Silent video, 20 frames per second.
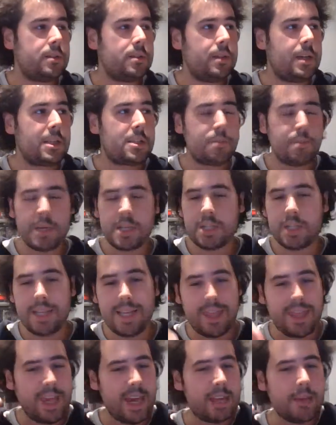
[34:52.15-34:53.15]

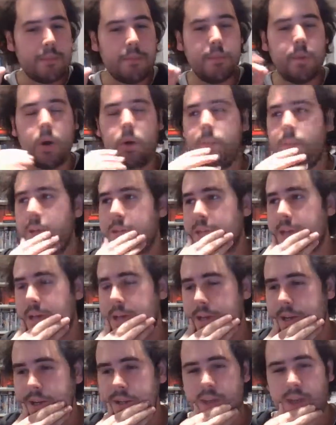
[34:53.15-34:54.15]
Especially that moment,
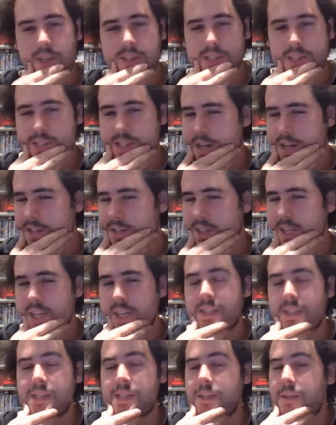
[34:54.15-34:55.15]
as I said, I think
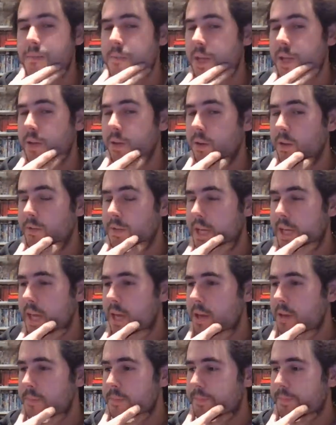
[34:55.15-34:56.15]
it's in the middle of the
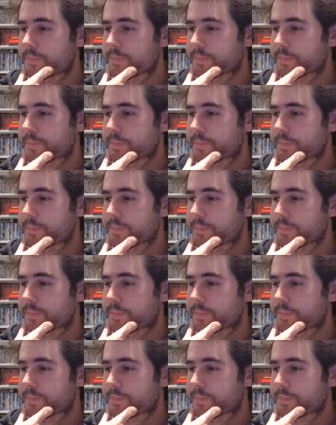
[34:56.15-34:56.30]
game.